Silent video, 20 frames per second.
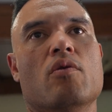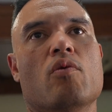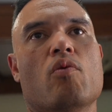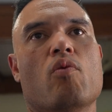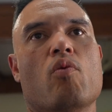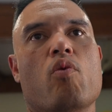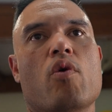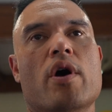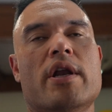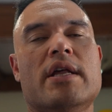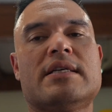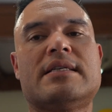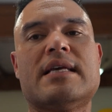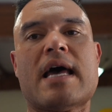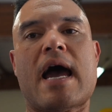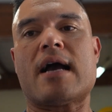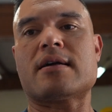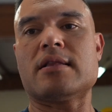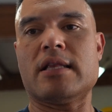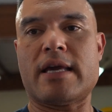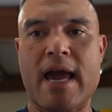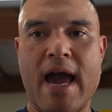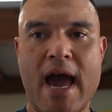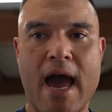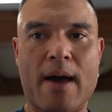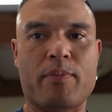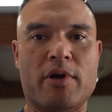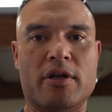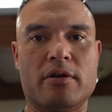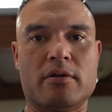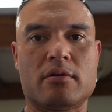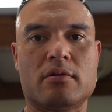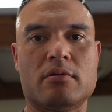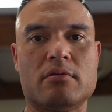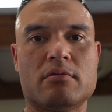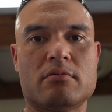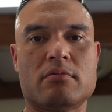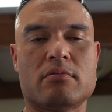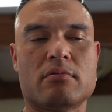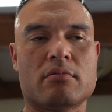what exactly happened.
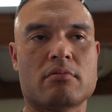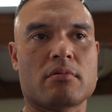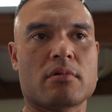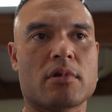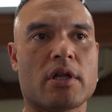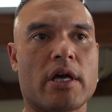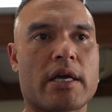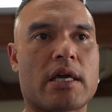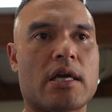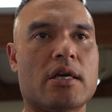Like